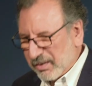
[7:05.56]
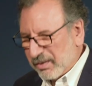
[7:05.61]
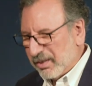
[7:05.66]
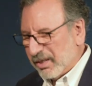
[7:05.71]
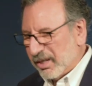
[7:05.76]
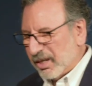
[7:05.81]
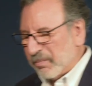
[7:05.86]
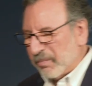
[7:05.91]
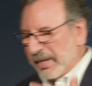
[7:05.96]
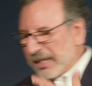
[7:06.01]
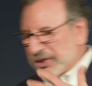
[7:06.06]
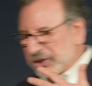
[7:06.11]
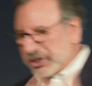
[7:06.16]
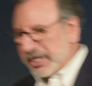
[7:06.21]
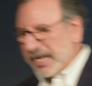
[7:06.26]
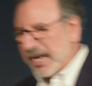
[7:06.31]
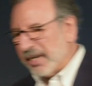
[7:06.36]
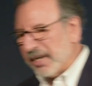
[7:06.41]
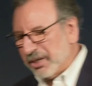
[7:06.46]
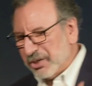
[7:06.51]
You know, my
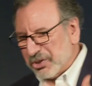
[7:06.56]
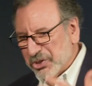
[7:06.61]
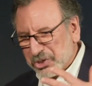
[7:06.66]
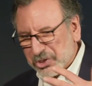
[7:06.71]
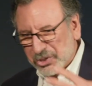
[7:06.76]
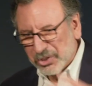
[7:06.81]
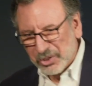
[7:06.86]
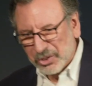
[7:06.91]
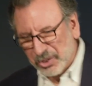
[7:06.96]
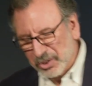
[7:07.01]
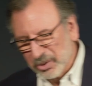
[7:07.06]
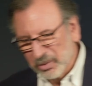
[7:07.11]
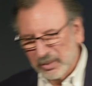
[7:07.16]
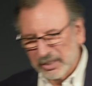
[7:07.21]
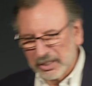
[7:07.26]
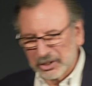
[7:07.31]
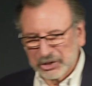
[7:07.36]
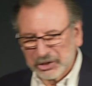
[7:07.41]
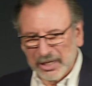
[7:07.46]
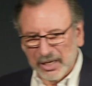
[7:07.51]
challenge to you
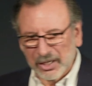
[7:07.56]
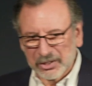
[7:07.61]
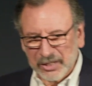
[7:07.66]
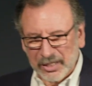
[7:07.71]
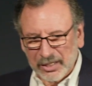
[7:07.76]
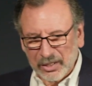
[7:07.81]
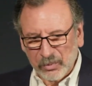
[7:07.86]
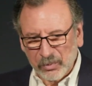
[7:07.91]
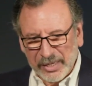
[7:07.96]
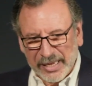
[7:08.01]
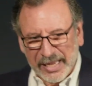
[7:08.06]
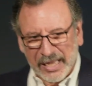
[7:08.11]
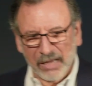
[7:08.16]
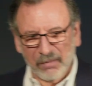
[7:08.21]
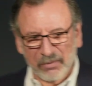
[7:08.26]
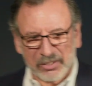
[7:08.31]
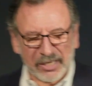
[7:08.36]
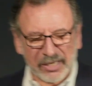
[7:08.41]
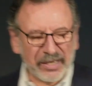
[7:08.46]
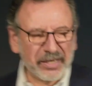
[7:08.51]
and the challenge that I think we
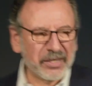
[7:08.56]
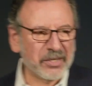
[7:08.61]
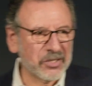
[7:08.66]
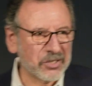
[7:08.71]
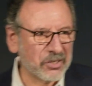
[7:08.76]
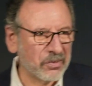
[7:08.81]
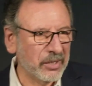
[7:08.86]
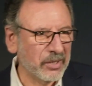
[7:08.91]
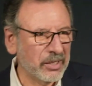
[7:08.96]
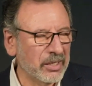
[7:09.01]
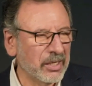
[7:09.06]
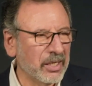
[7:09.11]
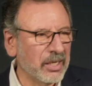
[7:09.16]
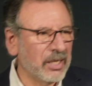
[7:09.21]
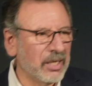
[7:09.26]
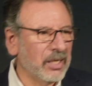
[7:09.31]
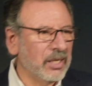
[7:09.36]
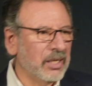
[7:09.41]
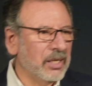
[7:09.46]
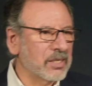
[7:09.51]
have as an industry
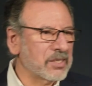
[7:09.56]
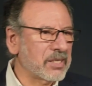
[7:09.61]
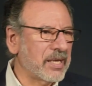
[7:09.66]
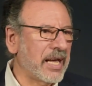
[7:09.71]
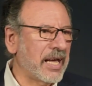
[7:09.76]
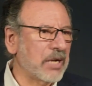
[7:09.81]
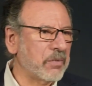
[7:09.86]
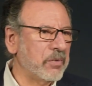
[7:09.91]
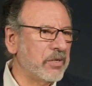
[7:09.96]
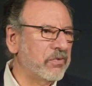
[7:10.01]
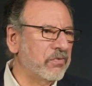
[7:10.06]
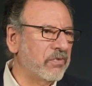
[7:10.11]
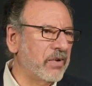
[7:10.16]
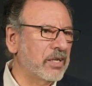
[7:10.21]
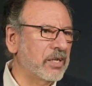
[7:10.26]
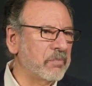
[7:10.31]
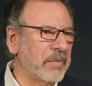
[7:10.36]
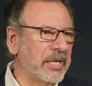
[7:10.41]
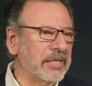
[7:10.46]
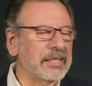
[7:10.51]
is how do we
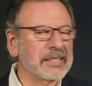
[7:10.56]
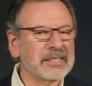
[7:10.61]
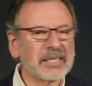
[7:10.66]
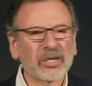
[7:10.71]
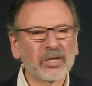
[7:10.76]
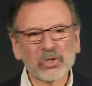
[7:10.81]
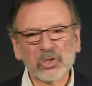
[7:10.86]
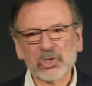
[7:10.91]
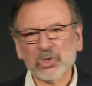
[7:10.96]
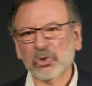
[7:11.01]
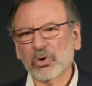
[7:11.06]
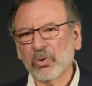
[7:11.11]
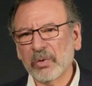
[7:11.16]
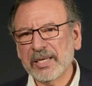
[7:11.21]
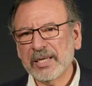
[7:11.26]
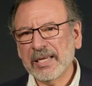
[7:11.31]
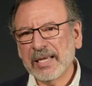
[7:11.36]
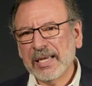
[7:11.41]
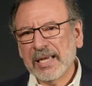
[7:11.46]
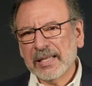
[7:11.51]
fundamentally tell a
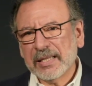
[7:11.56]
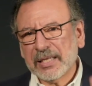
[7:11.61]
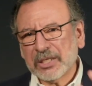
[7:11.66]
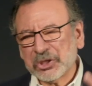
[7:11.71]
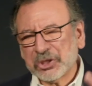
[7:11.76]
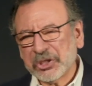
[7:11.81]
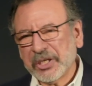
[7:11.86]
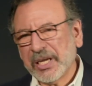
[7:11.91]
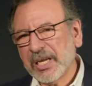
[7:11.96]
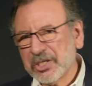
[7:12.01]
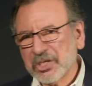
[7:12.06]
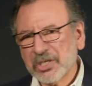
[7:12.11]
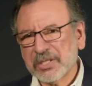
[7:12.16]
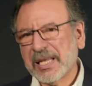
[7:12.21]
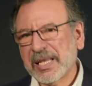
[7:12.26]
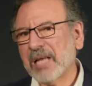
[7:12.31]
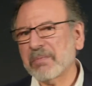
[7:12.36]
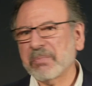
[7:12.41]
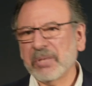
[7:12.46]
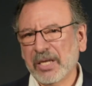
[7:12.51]
story that changes that